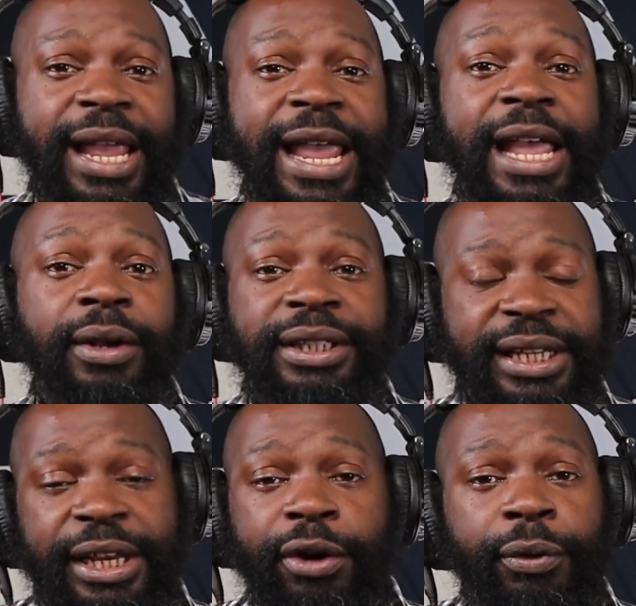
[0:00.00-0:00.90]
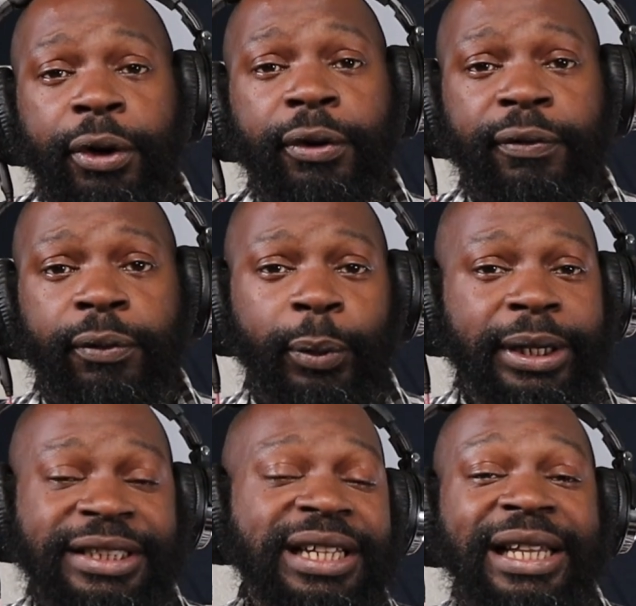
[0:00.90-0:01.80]
The hell is here on earth.
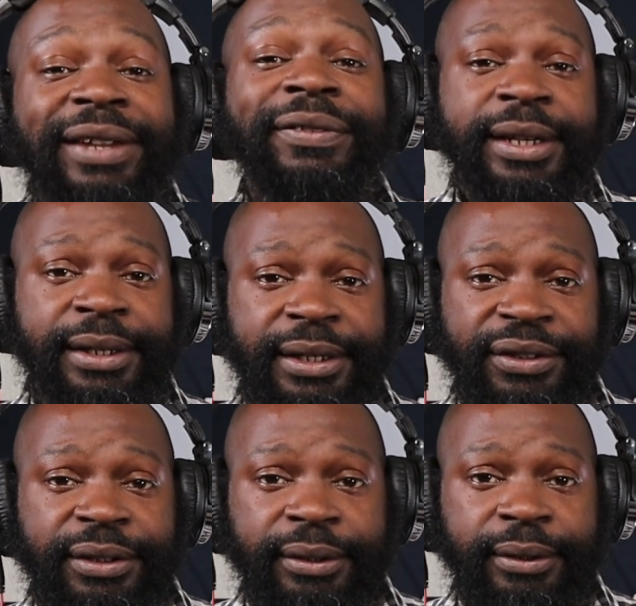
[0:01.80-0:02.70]
It's a living condition.